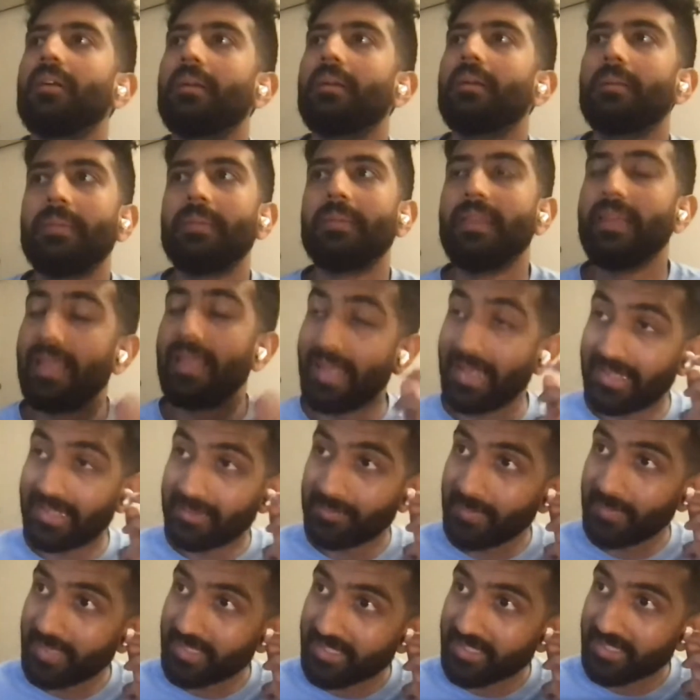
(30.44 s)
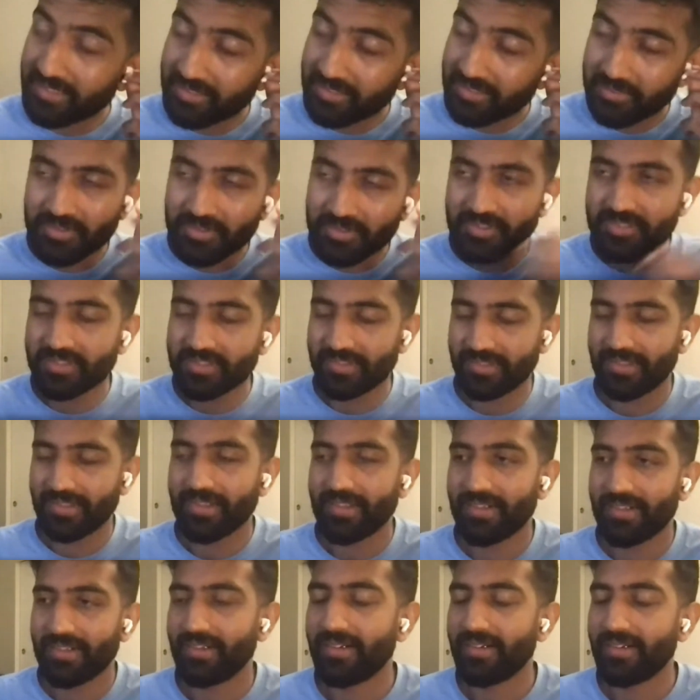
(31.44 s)
the experience was
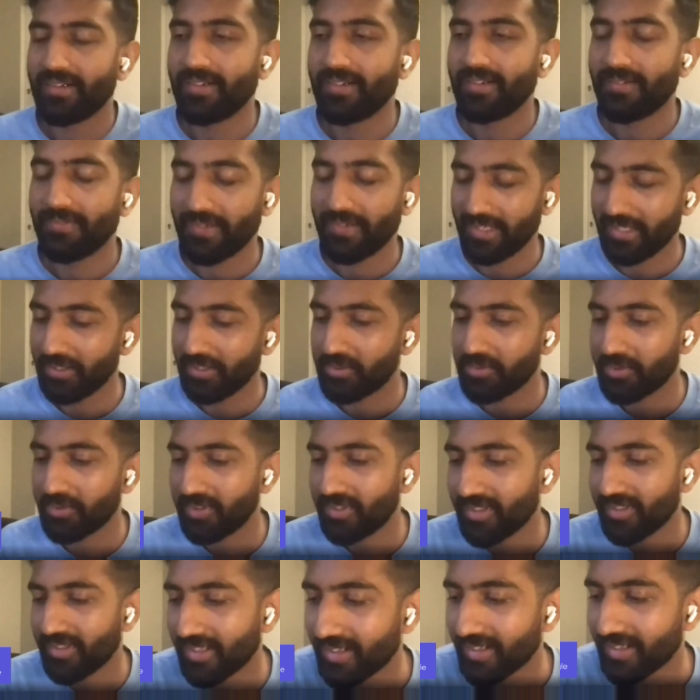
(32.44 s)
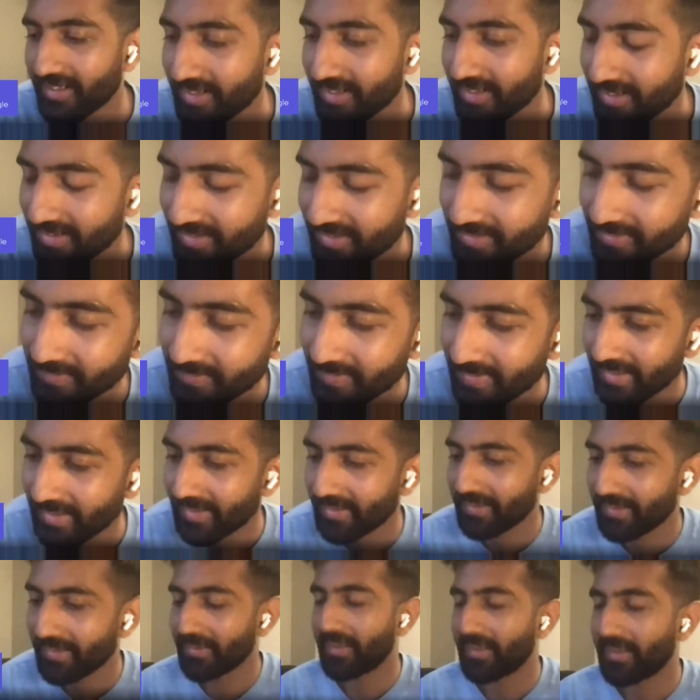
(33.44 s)
very good.
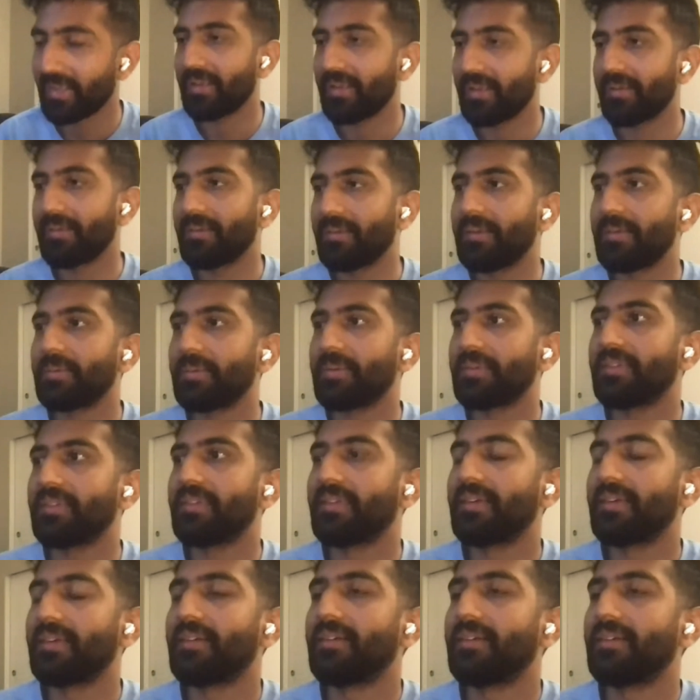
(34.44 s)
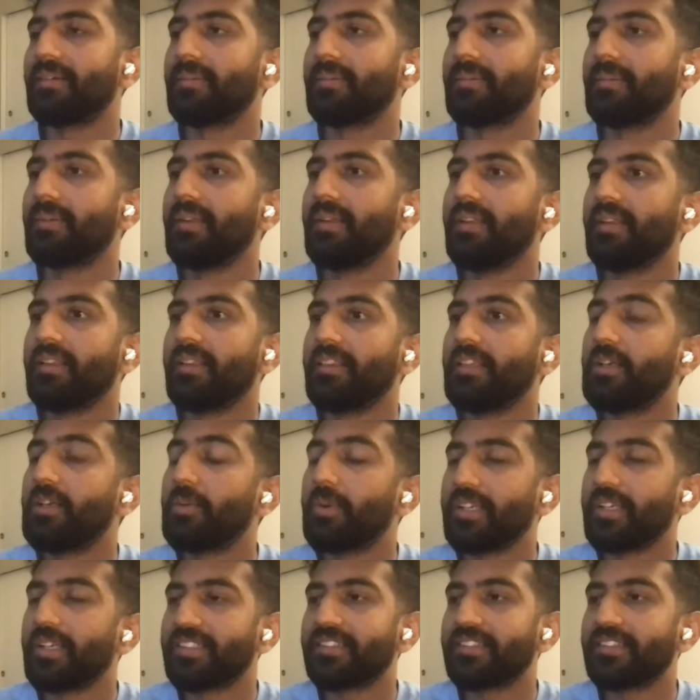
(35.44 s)
It was the
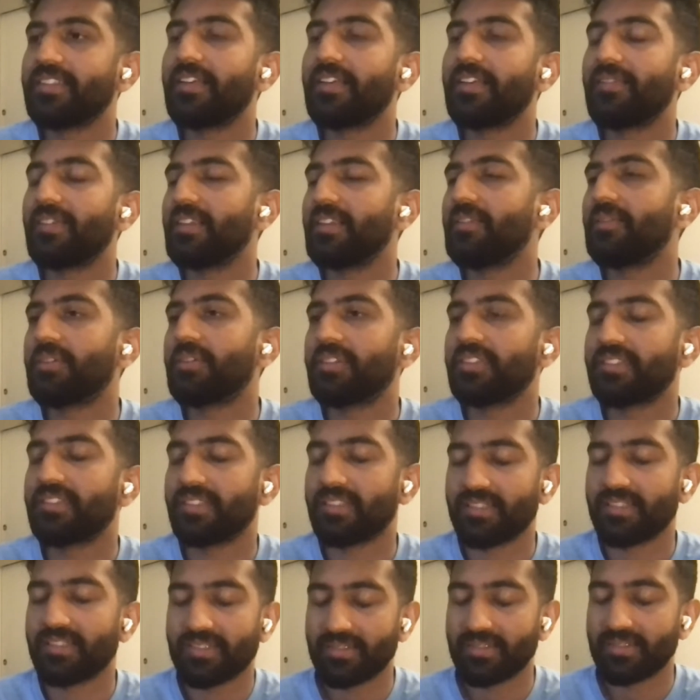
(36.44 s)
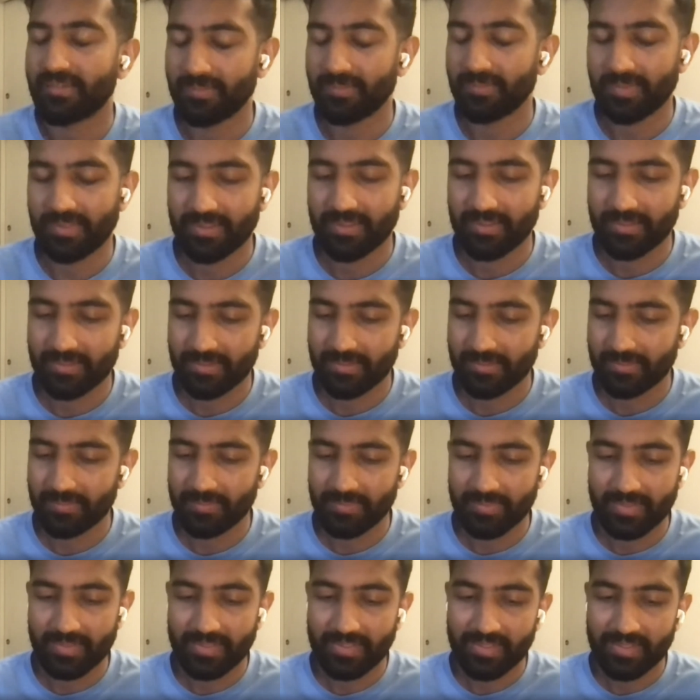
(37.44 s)
question level was
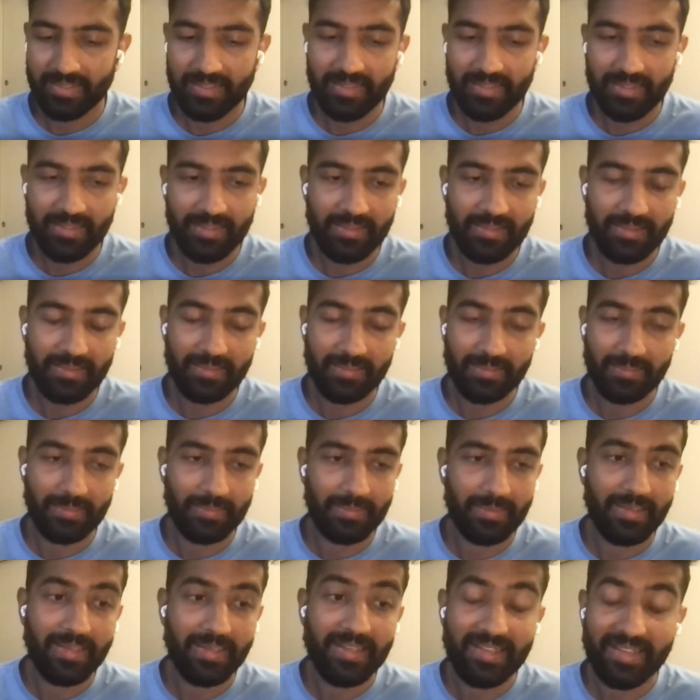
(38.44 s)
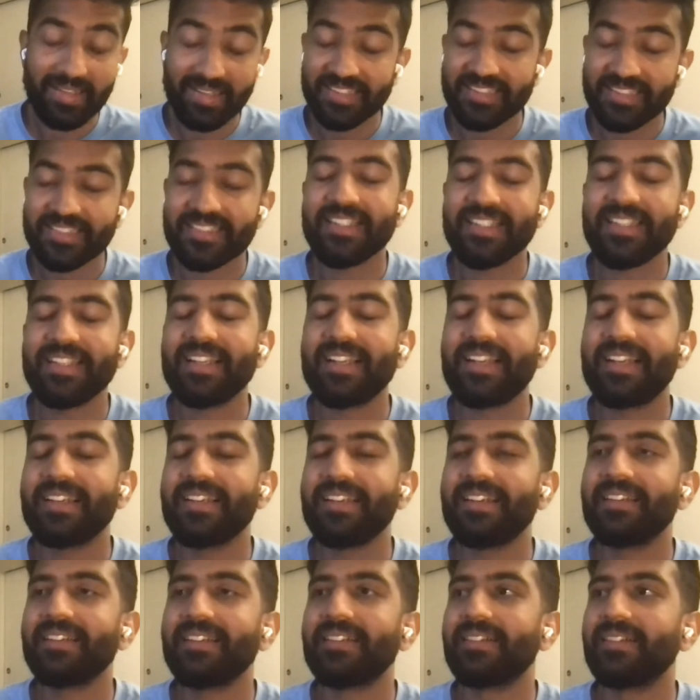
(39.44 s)
really interesting,
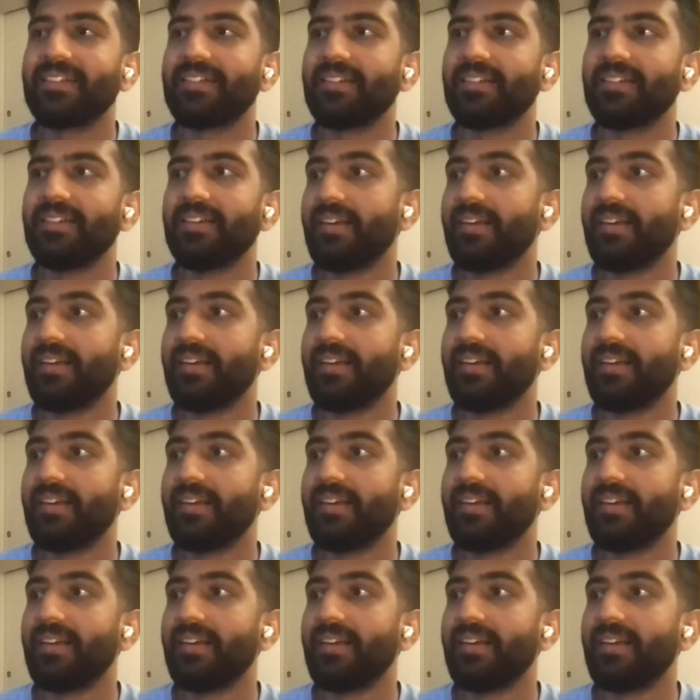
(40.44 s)
and I